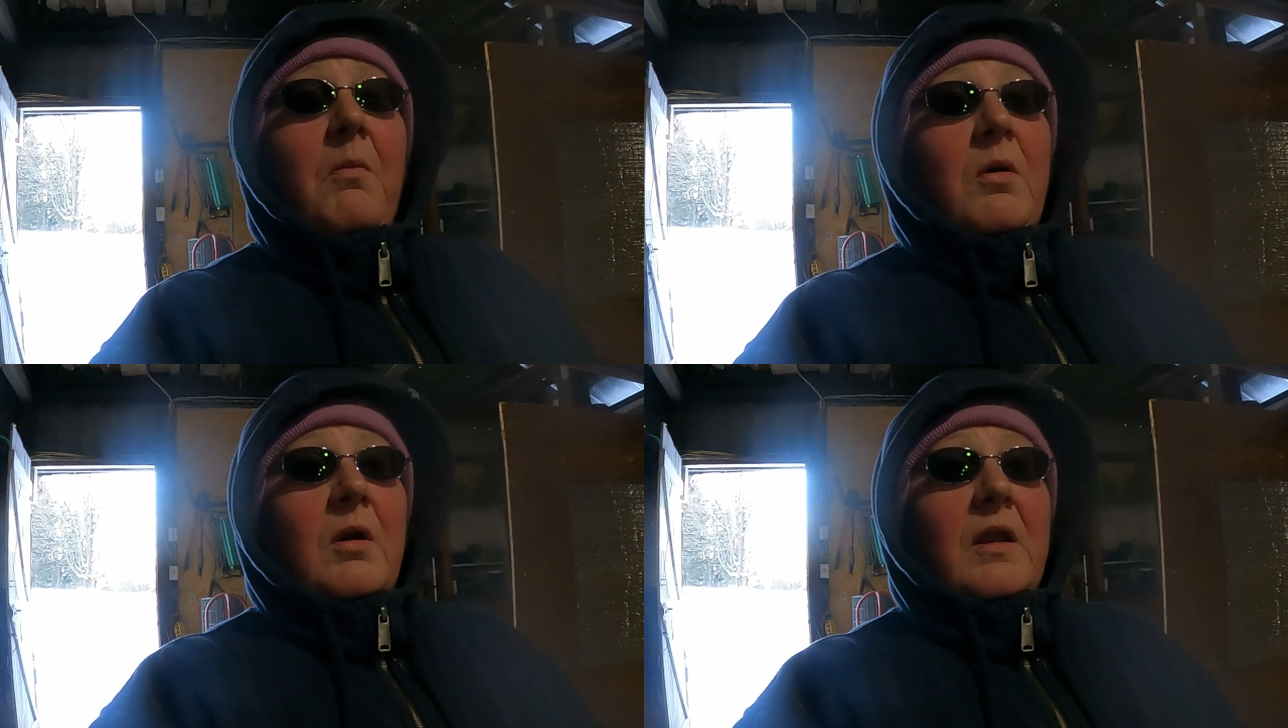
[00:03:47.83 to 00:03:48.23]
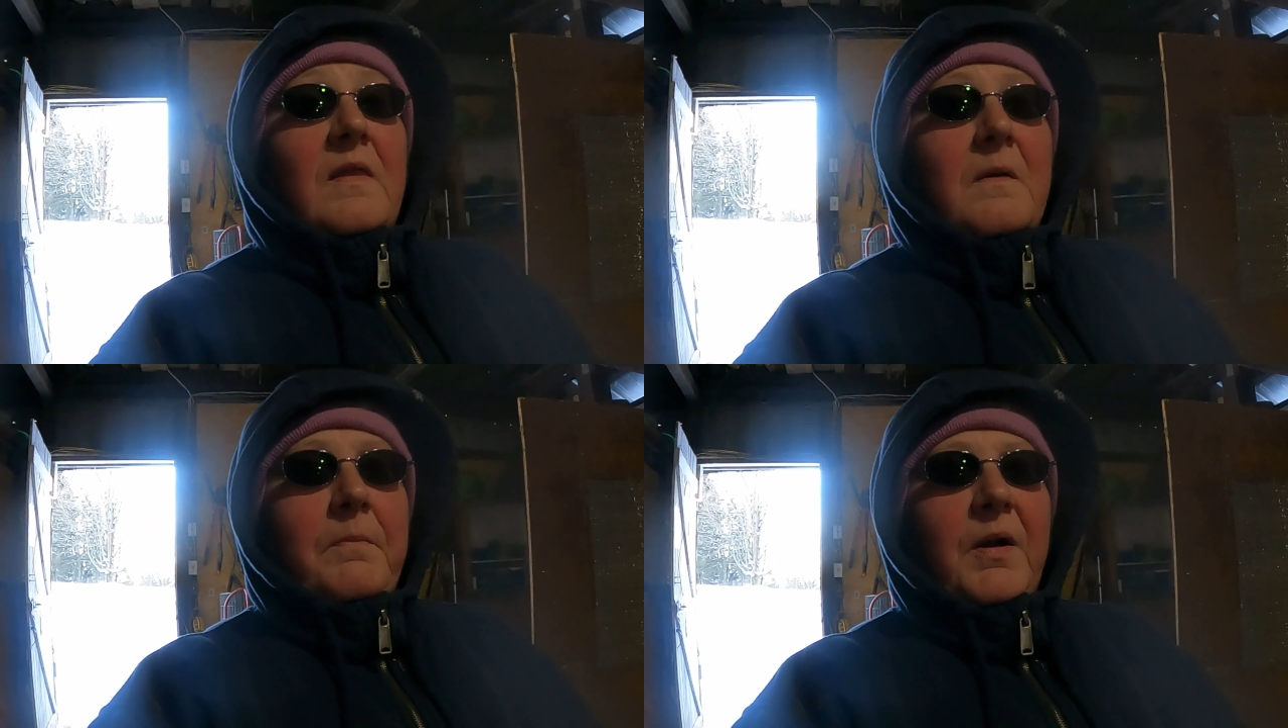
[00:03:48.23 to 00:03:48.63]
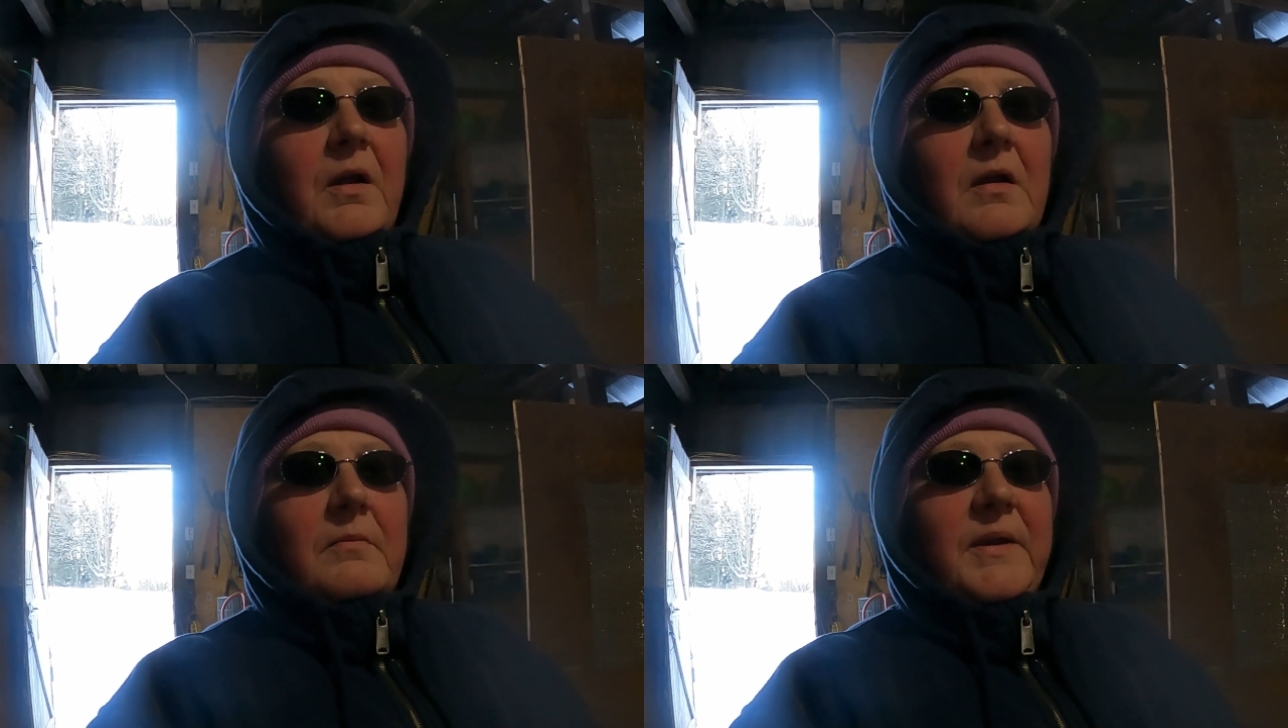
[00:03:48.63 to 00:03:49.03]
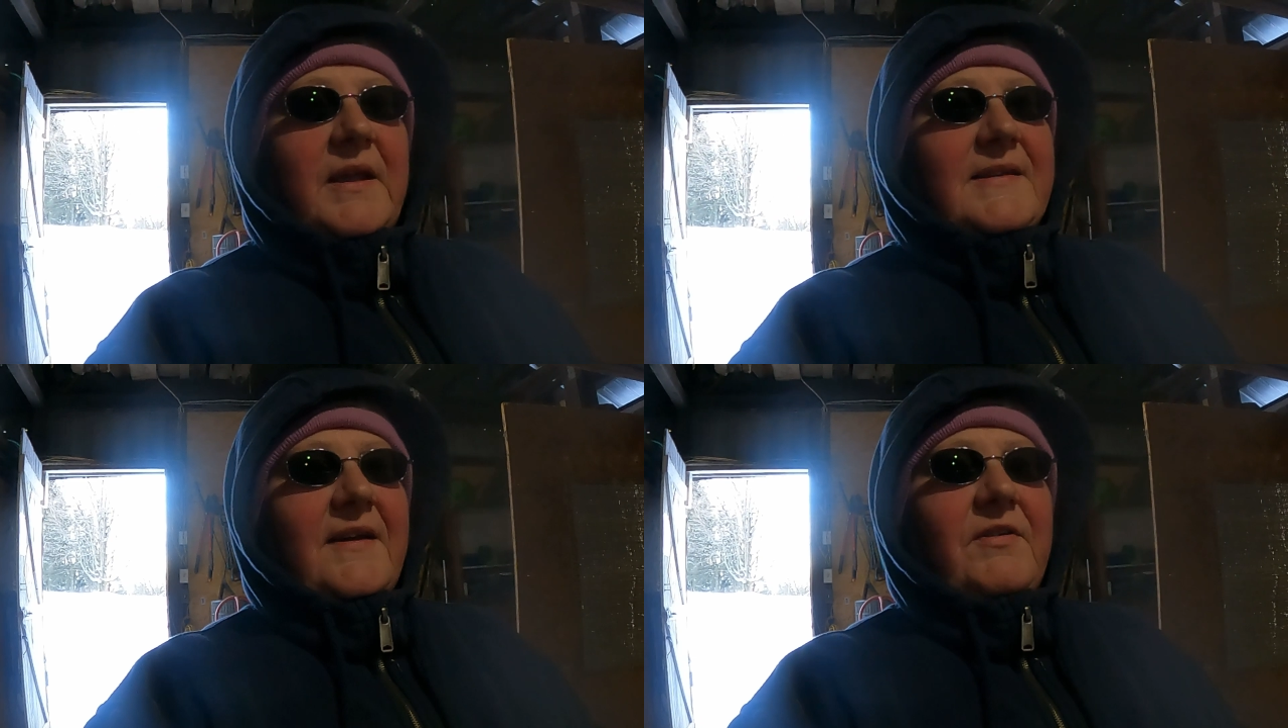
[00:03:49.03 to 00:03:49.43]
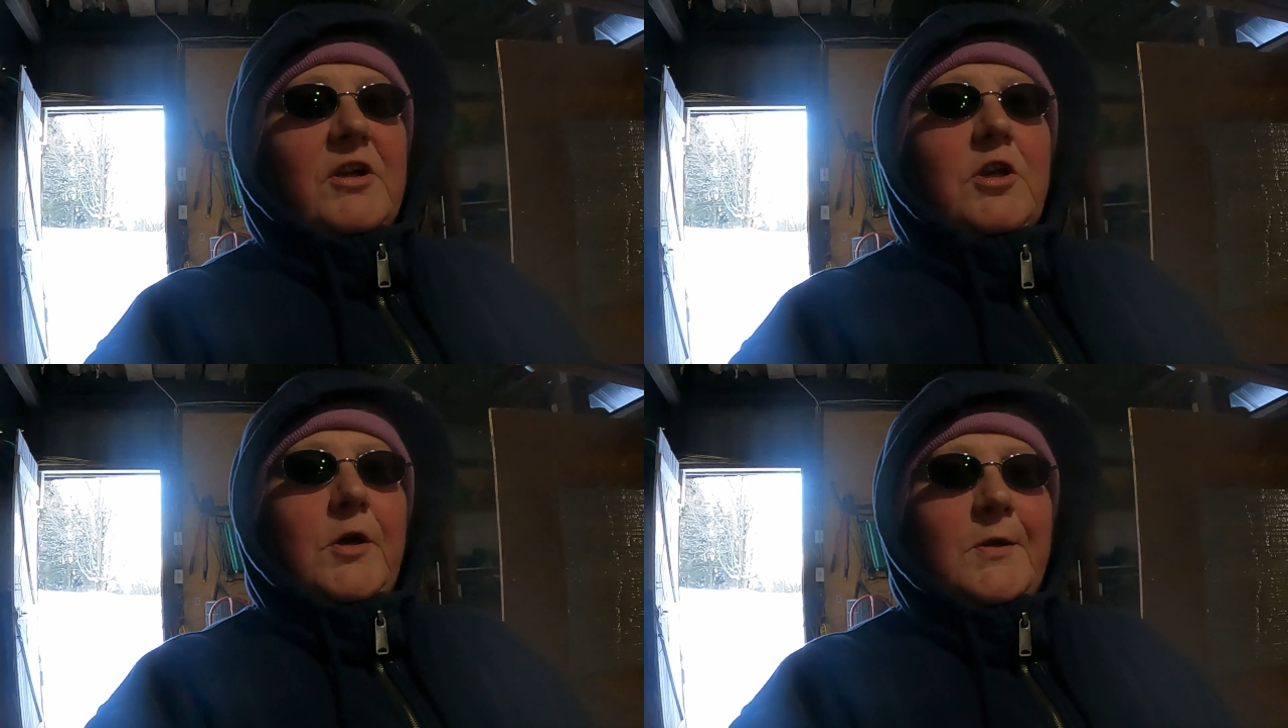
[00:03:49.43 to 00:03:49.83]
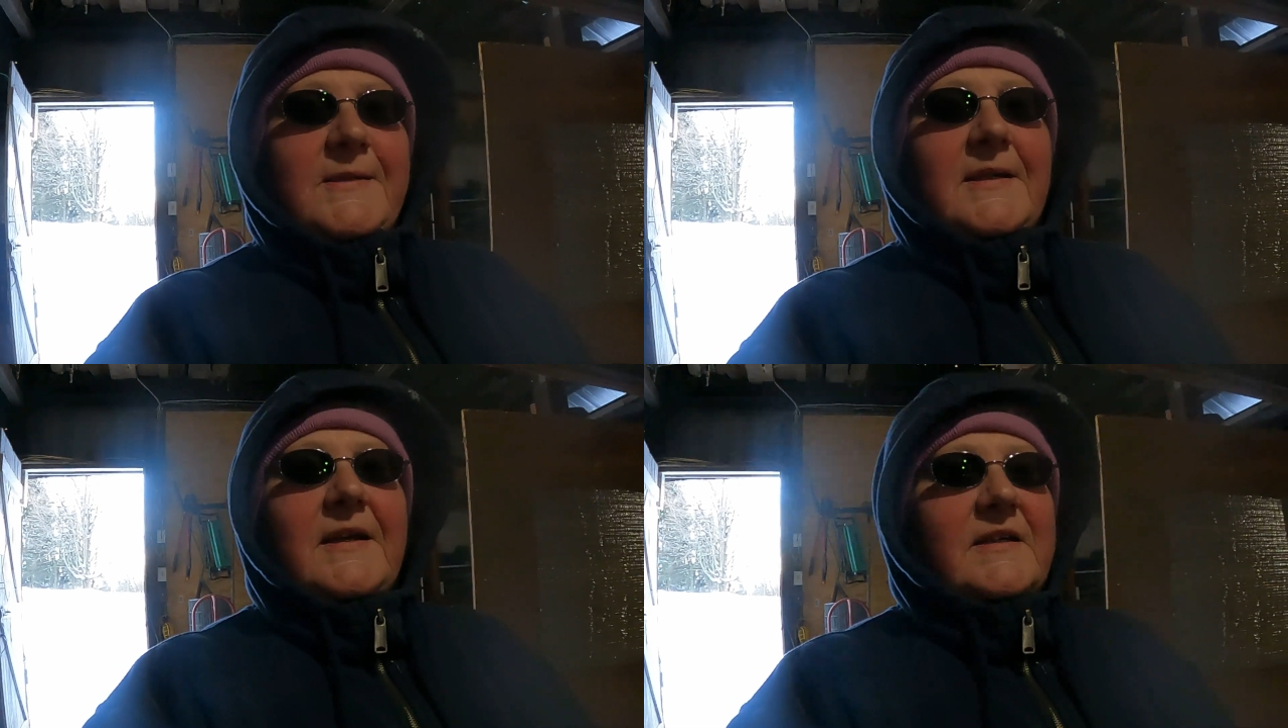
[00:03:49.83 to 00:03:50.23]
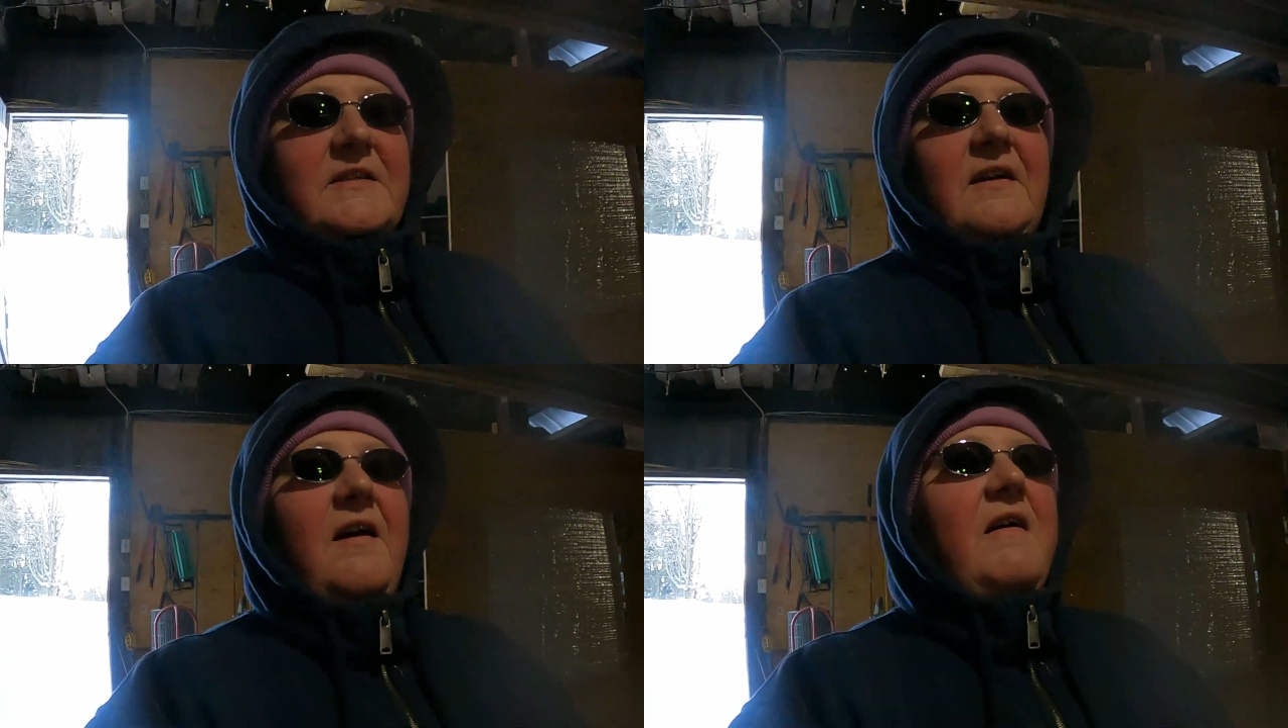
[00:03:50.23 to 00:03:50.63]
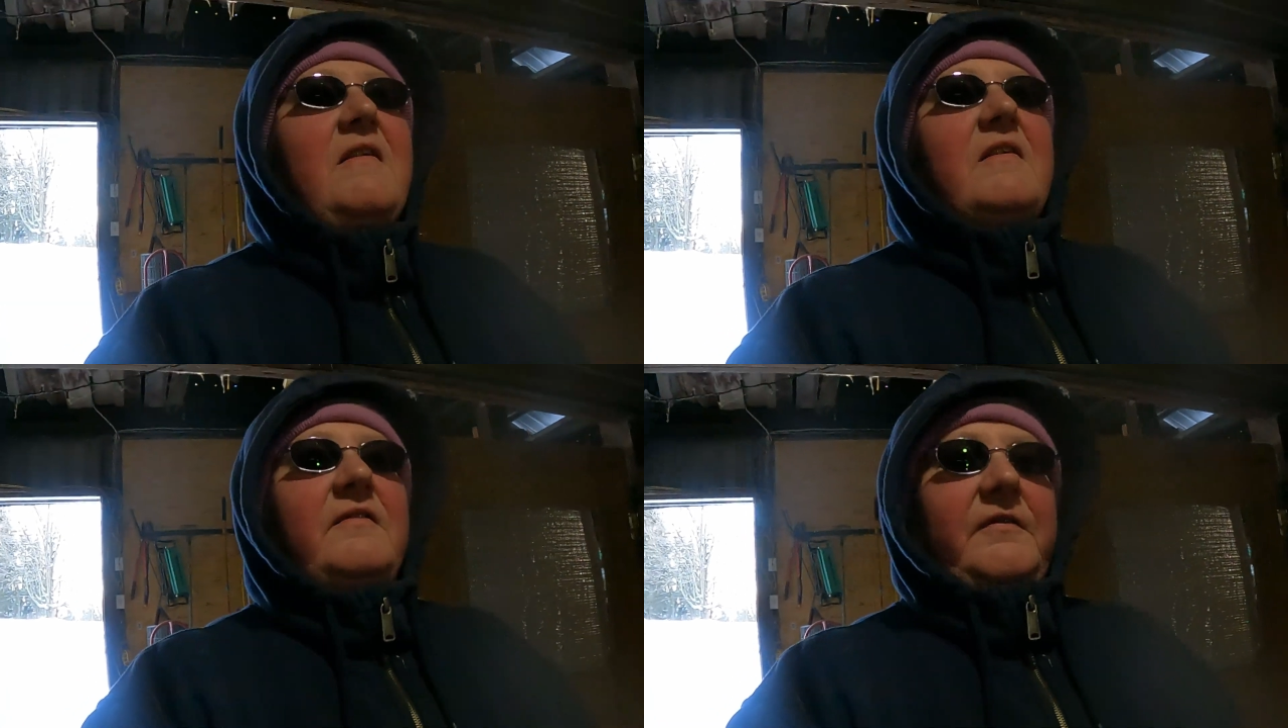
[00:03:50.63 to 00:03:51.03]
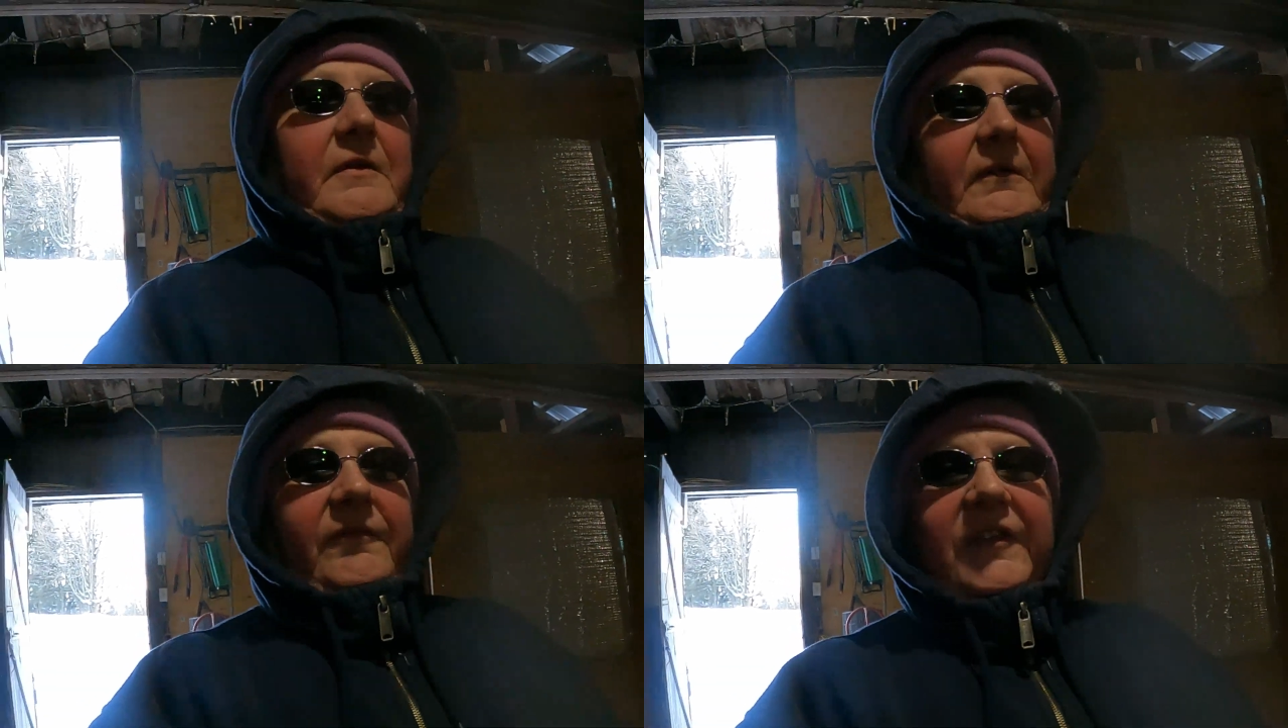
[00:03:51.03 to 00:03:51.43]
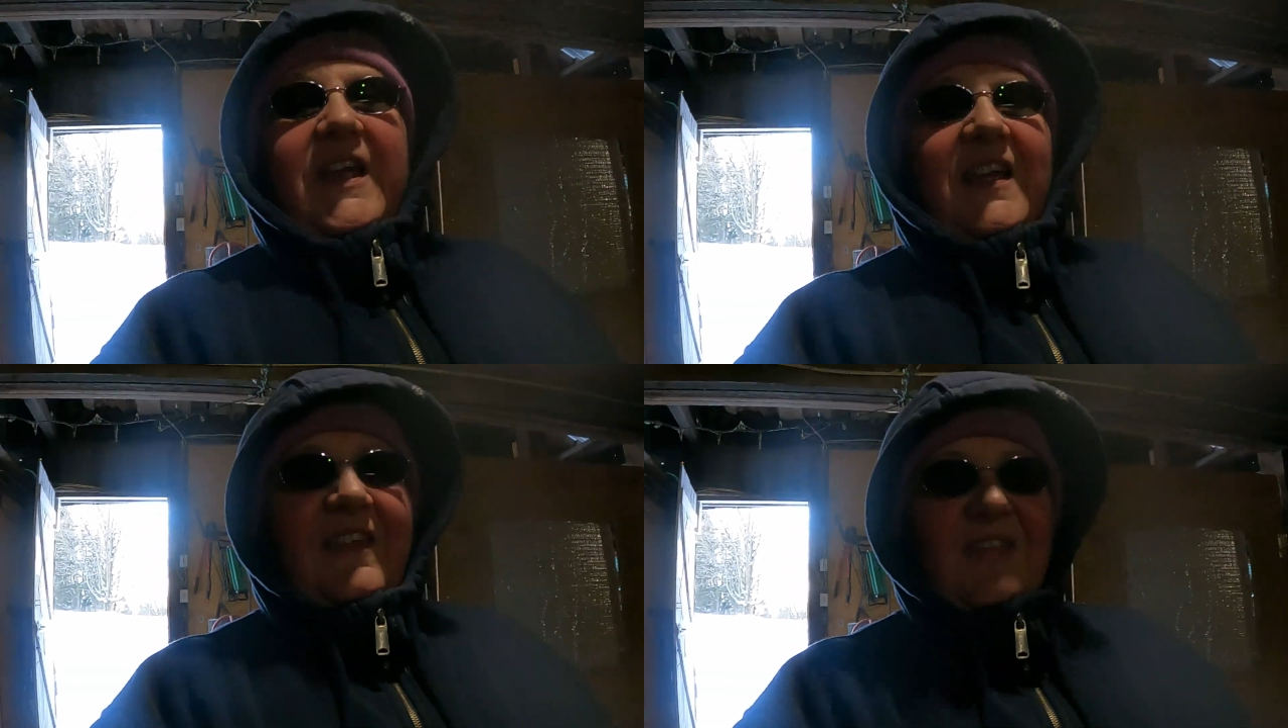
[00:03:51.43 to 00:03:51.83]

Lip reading: more in the barn because I have a goose that likes to fling